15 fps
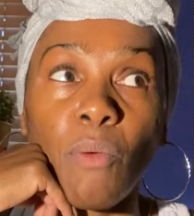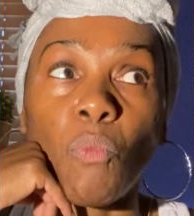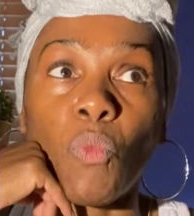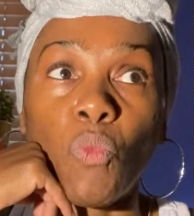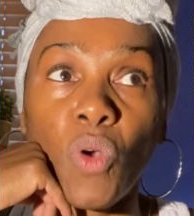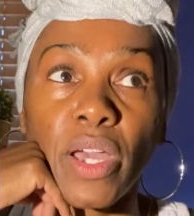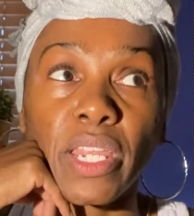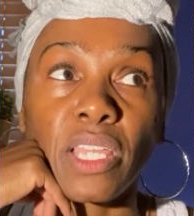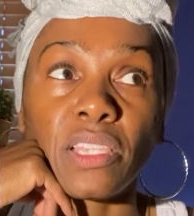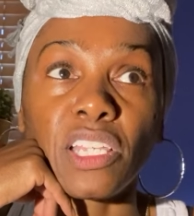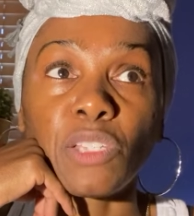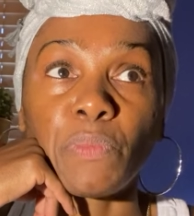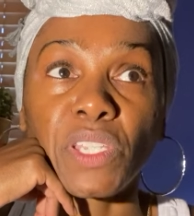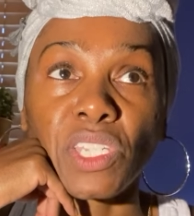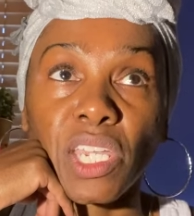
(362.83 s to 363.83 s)
wanting
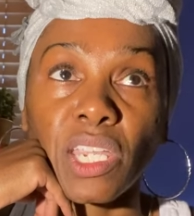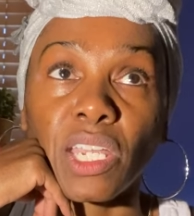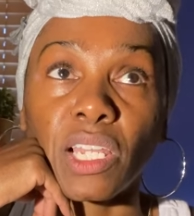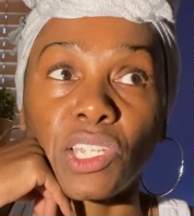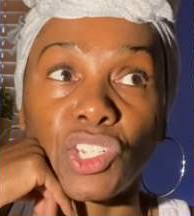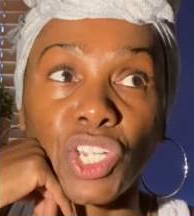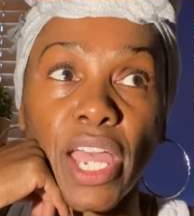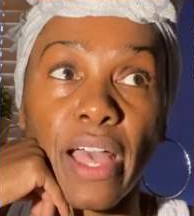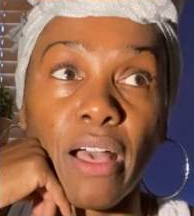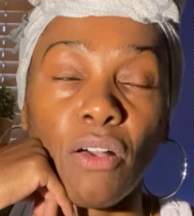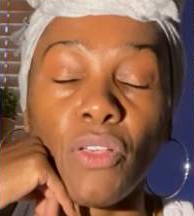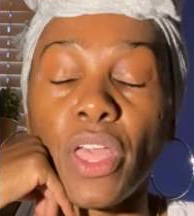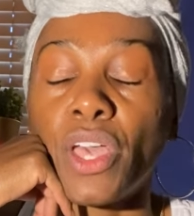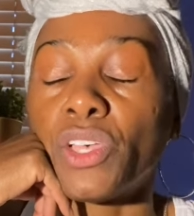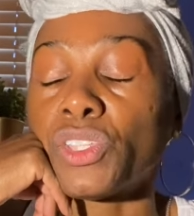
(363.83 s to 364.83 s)
this particular child.
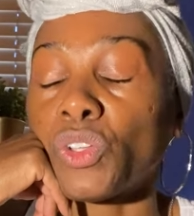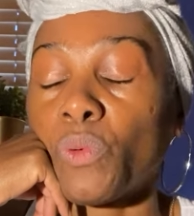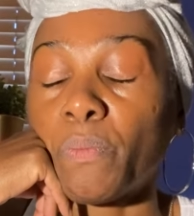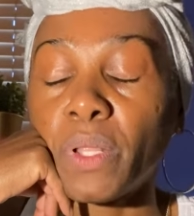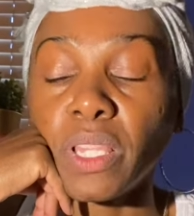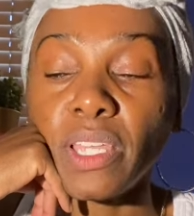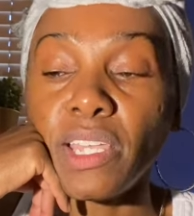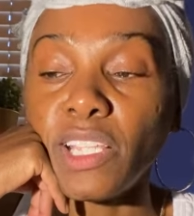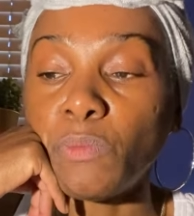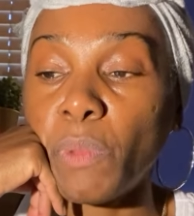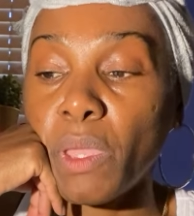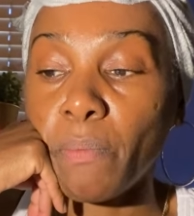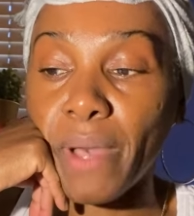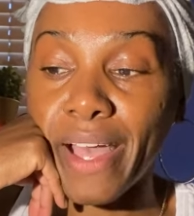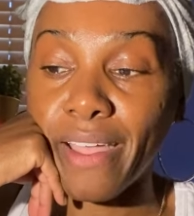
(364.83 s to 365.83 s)
So please
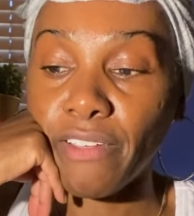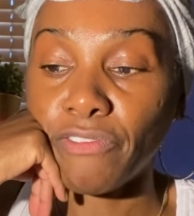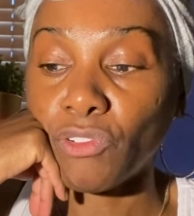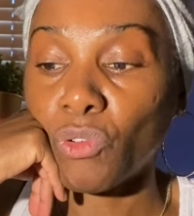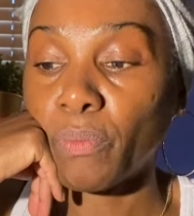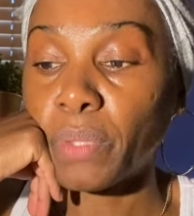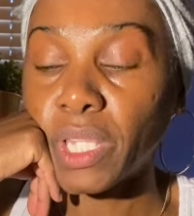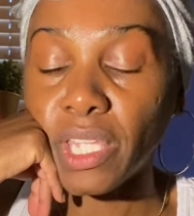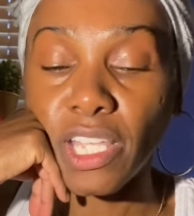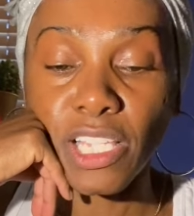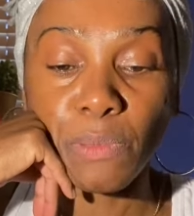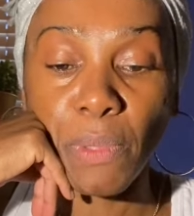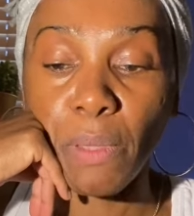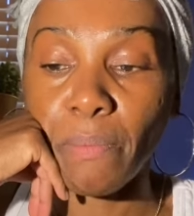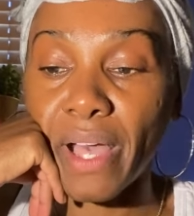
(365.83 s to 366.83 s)
be mindful, please
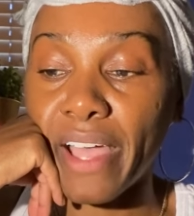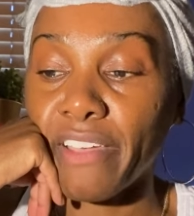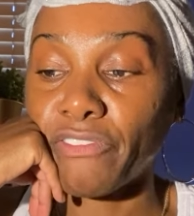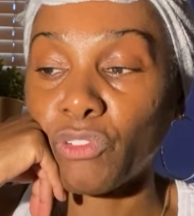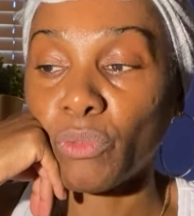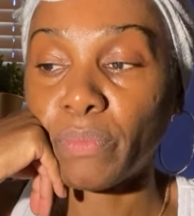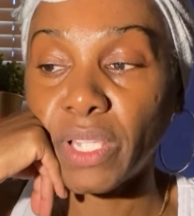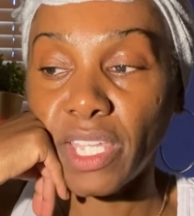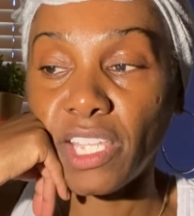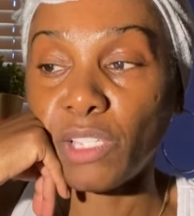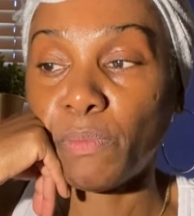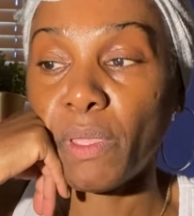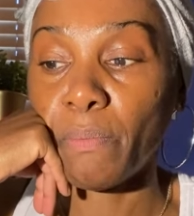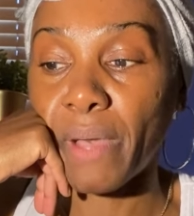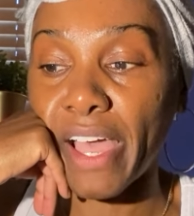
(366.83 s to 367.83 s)
be mindful, please
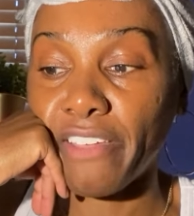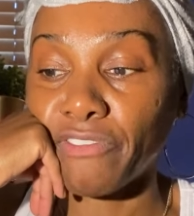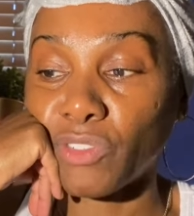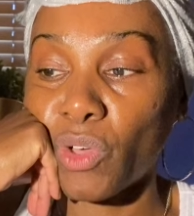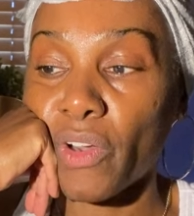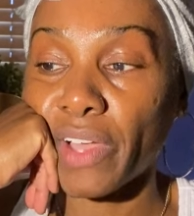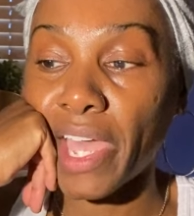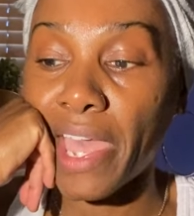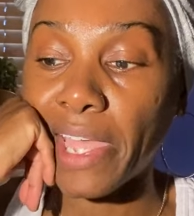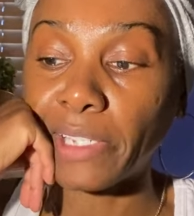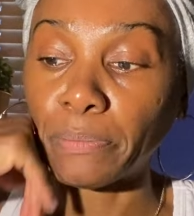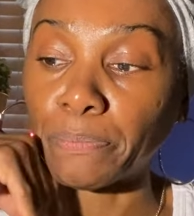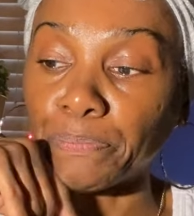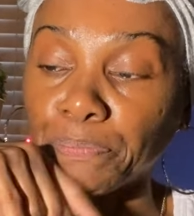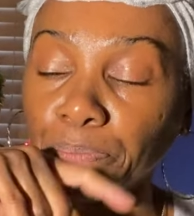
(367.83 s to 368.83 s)
be mindful,
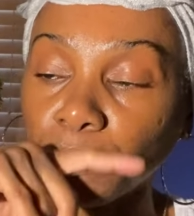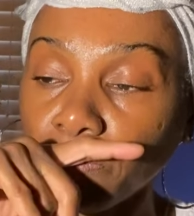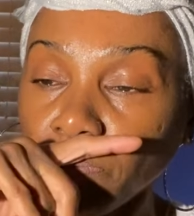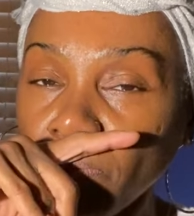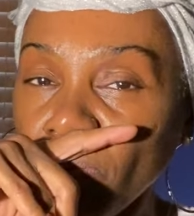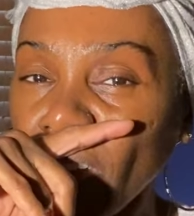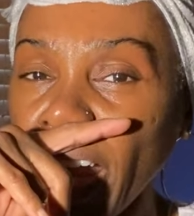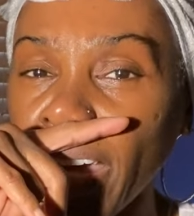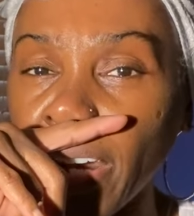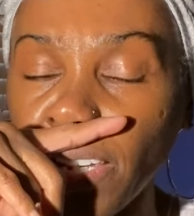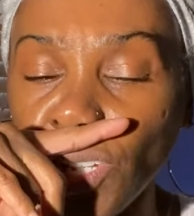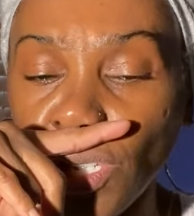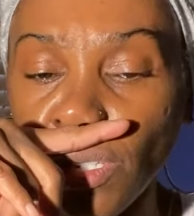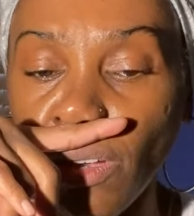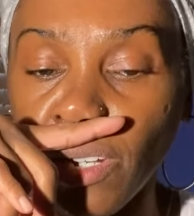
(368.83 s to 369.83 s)
okay? And I
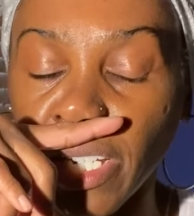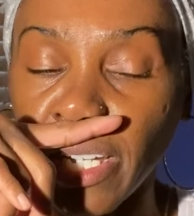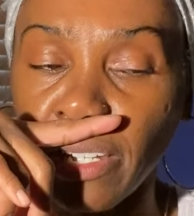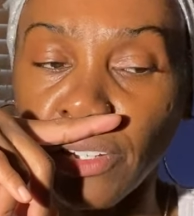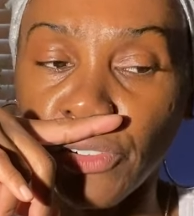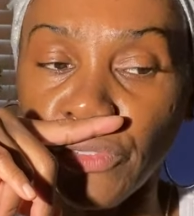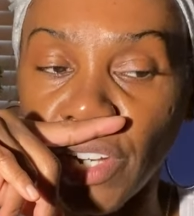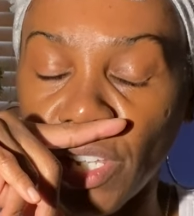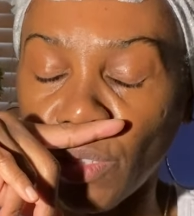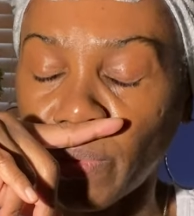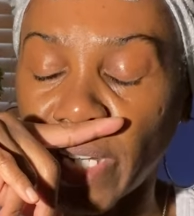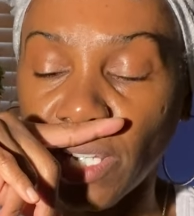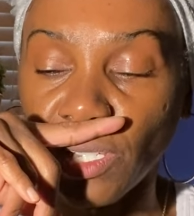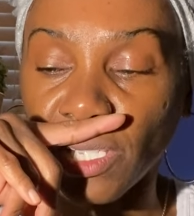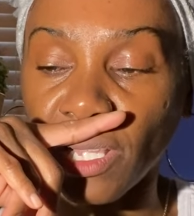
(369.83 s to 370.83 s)
just saw the color greens
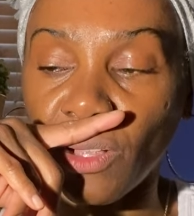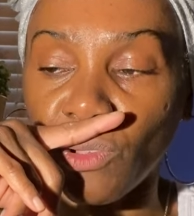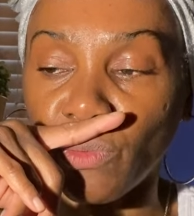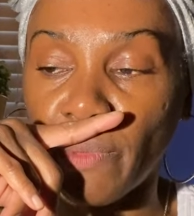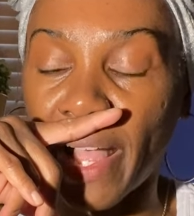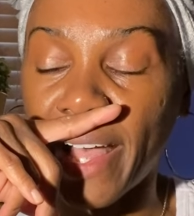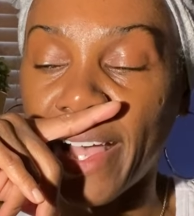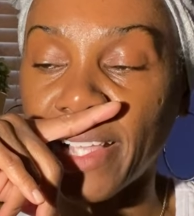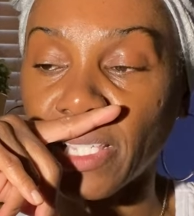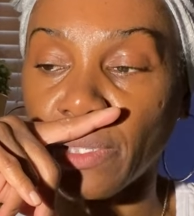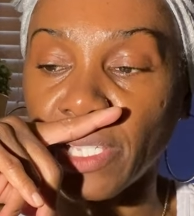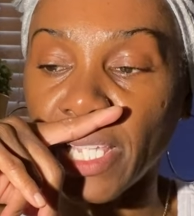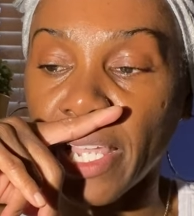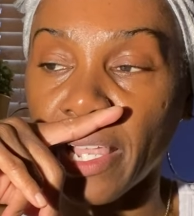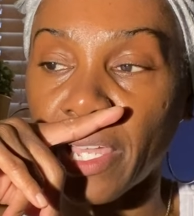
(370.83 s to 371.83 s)
when I just closed my eyes a
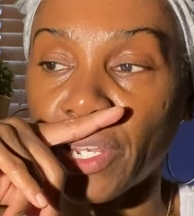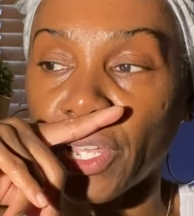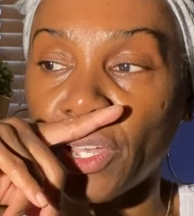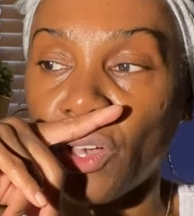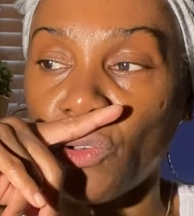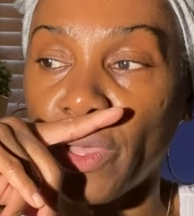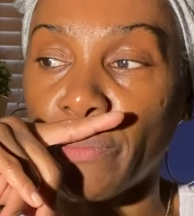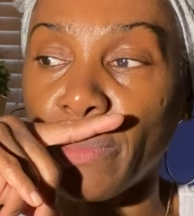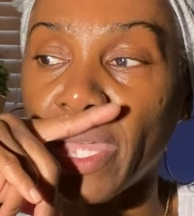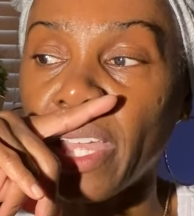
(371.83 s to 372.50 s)
second ago. And